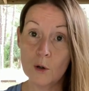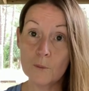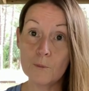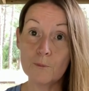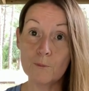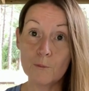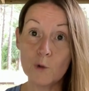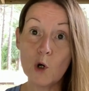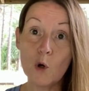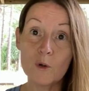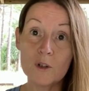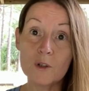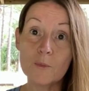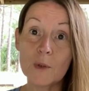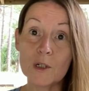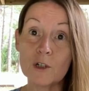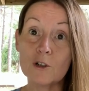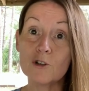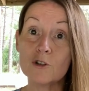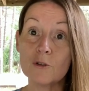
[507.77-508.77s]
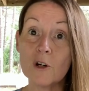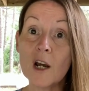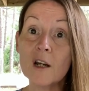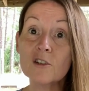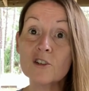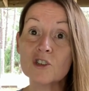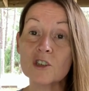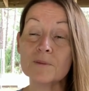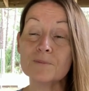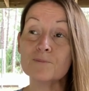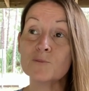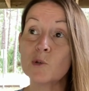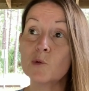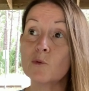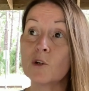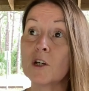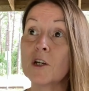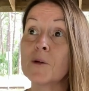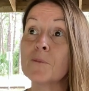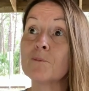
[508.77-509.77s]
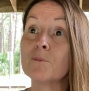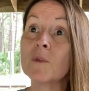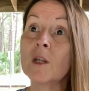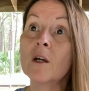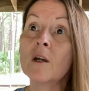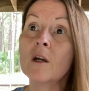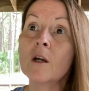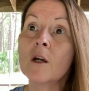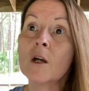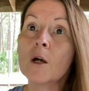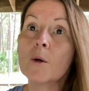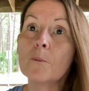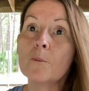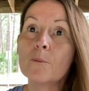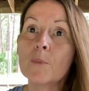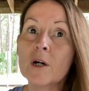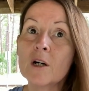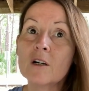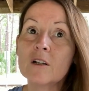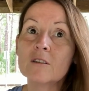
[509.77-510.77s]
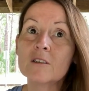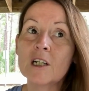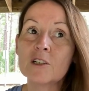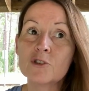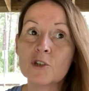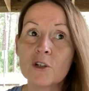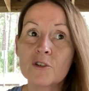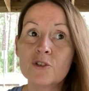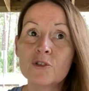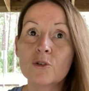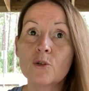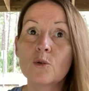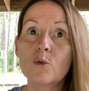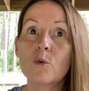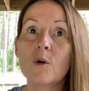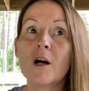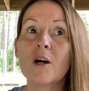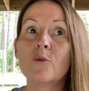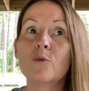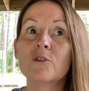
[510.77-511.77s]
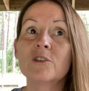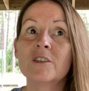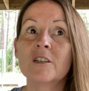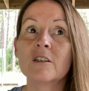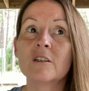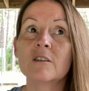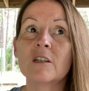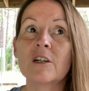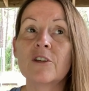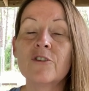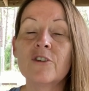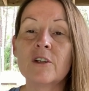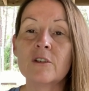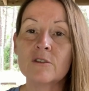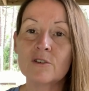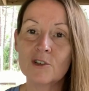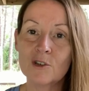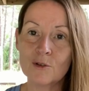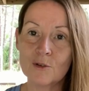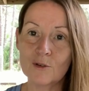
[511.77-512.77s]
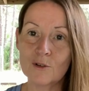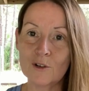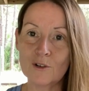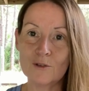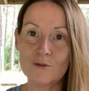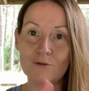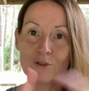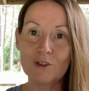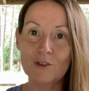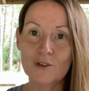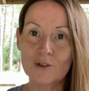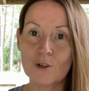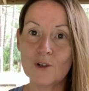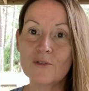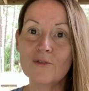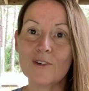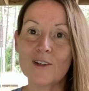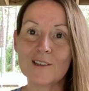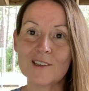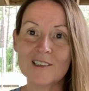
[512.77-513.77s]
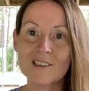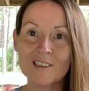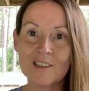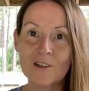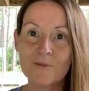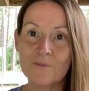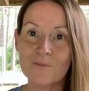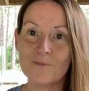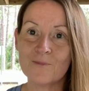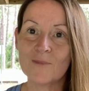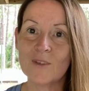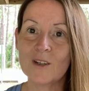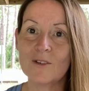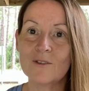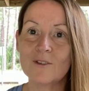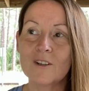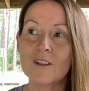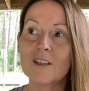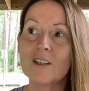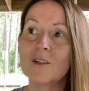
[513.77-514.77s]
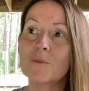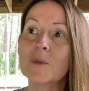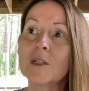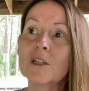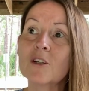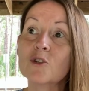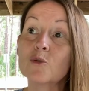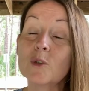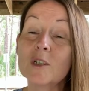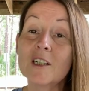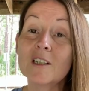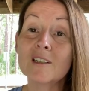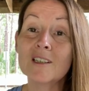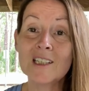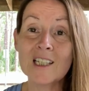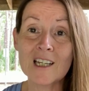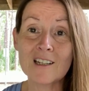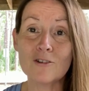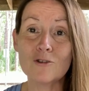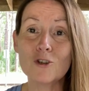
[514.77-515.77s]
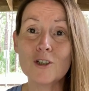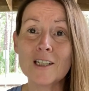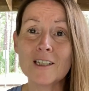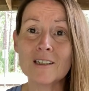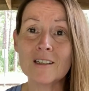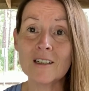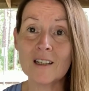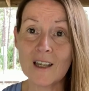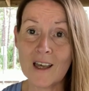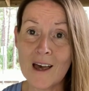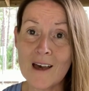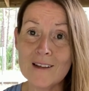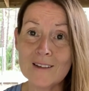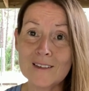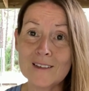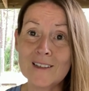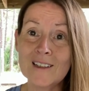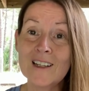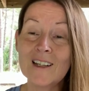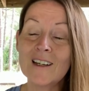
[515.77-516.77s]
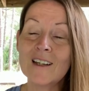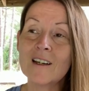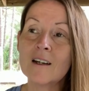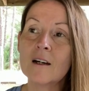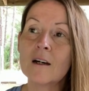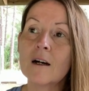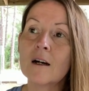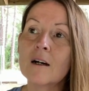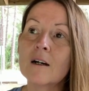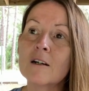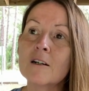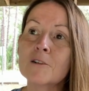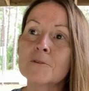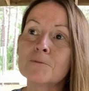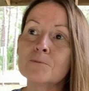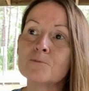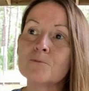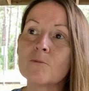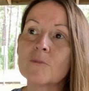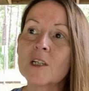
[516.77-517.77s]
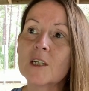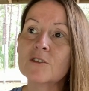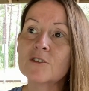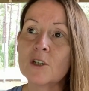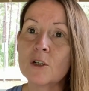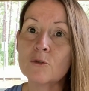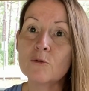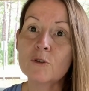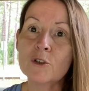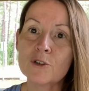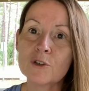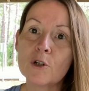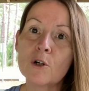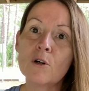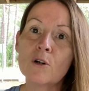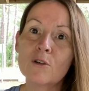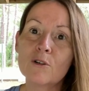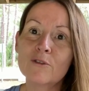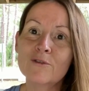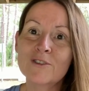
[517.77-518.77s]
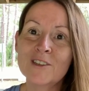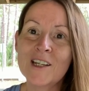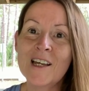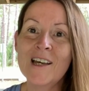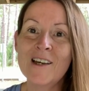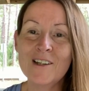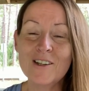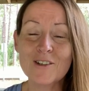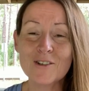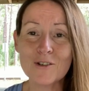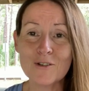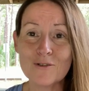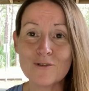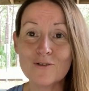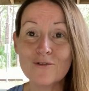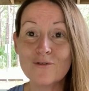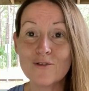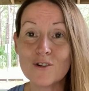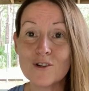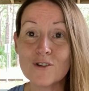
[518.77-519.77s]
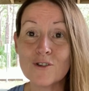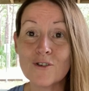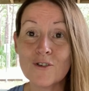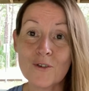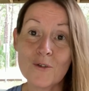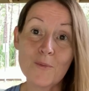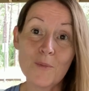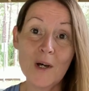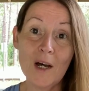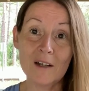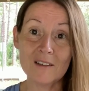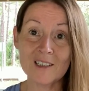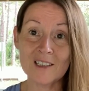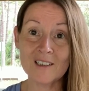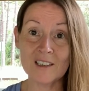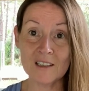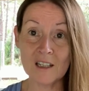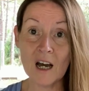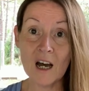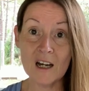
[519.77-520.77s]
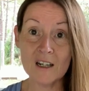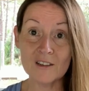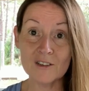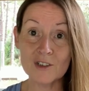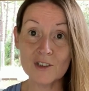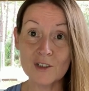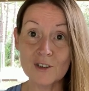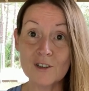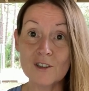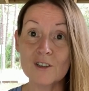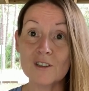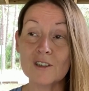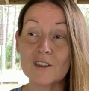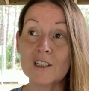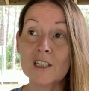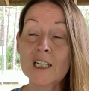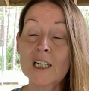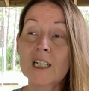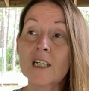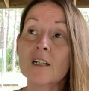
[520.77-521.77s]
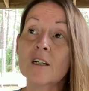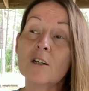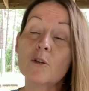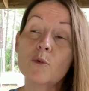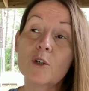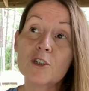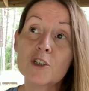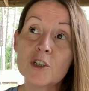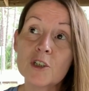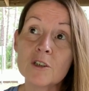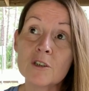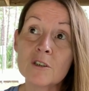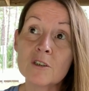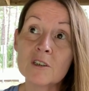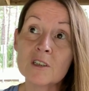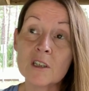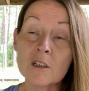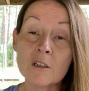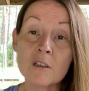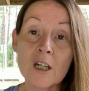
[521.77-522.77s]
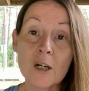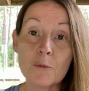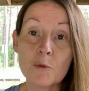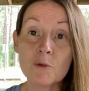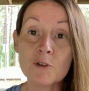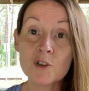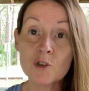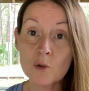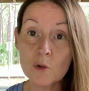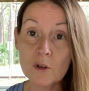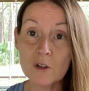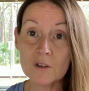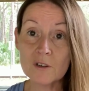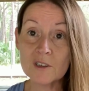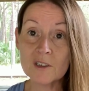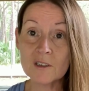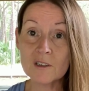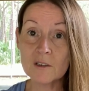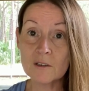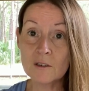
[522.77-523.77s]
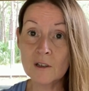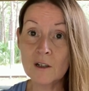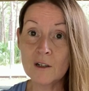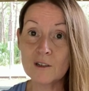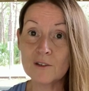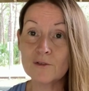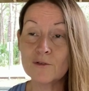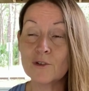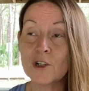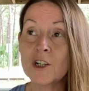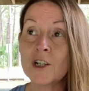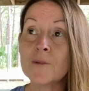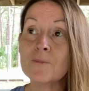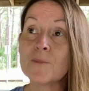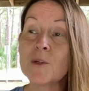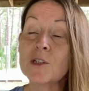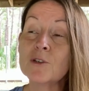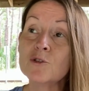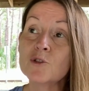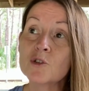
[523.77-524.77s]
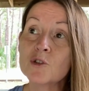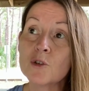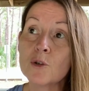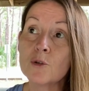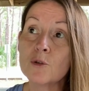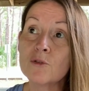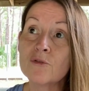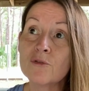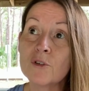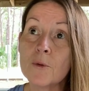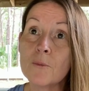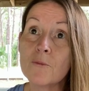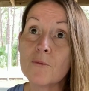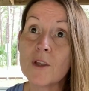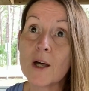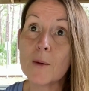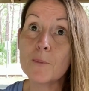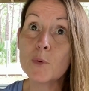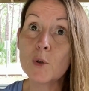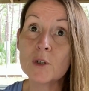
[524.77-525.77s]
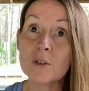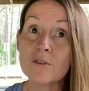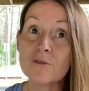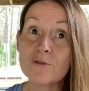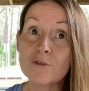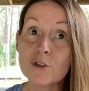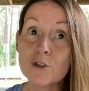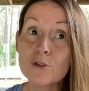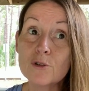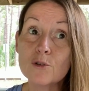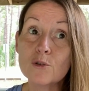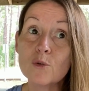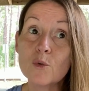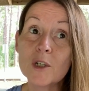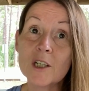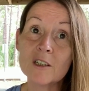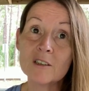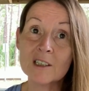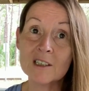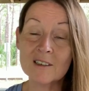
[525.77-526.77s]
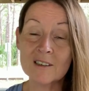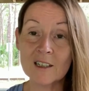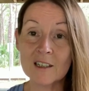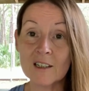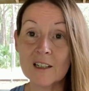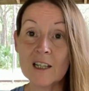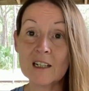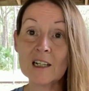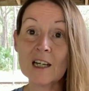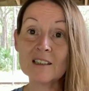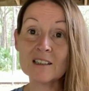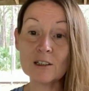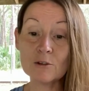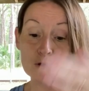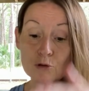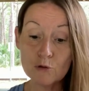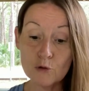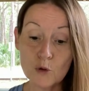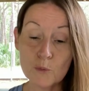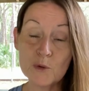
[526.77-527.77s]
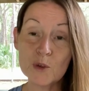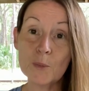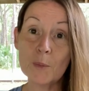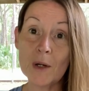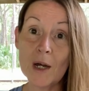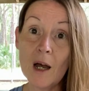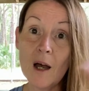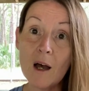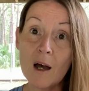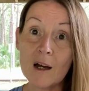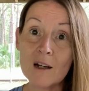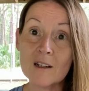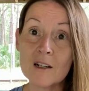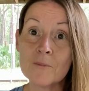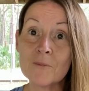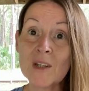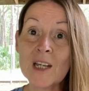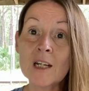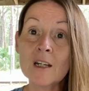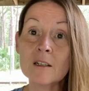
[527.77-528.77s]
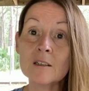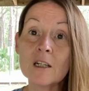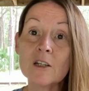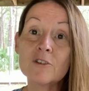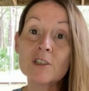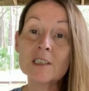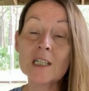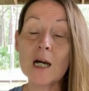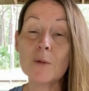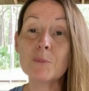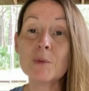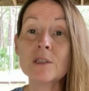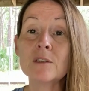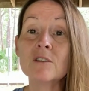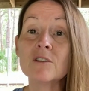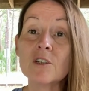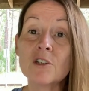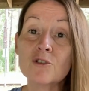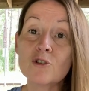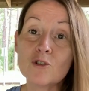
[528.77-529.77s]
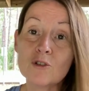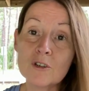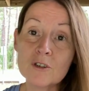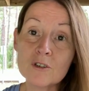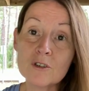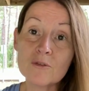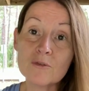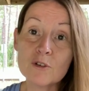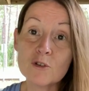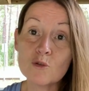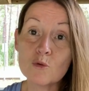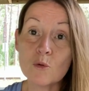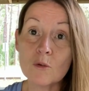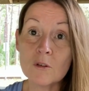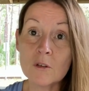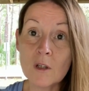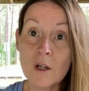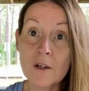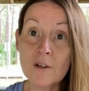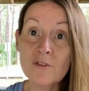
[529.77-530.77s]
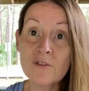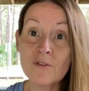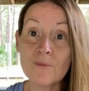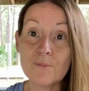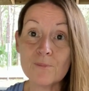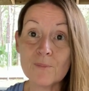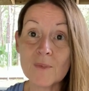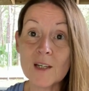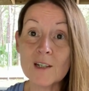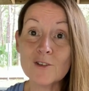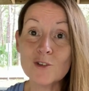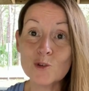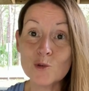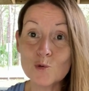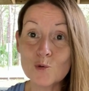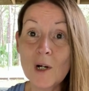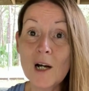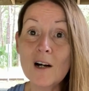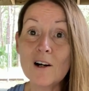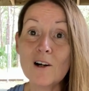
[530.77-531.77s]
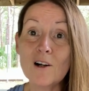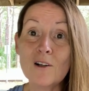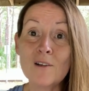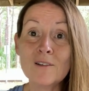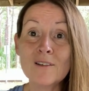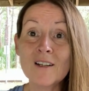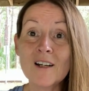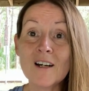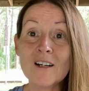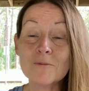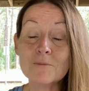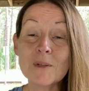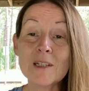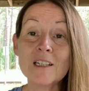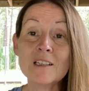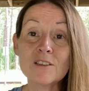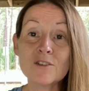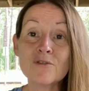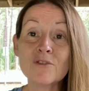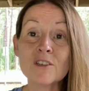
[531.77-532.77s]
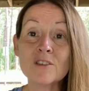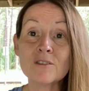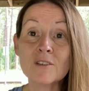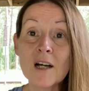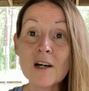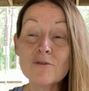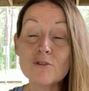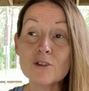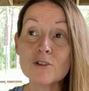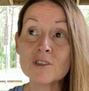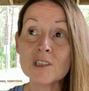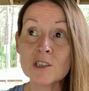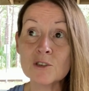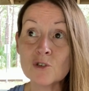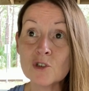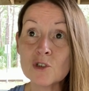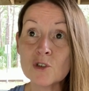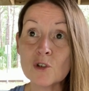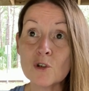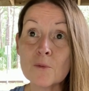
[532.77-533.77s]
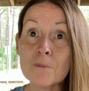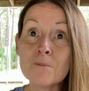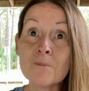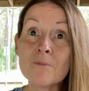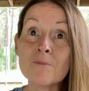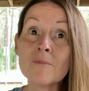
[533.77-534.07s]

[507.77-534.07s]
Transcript: mm, go in a better direction, right? But that's also why we're seeing a lot of things uh, resurface, right? Because we need to take a look at it again. Um, it's unresolved, you know, for the best and the highest good, which is in alignment with source, love, right? And so from that point of view, we get to see it again as it loops back now, this happens in your individual life as well on many different levels. And so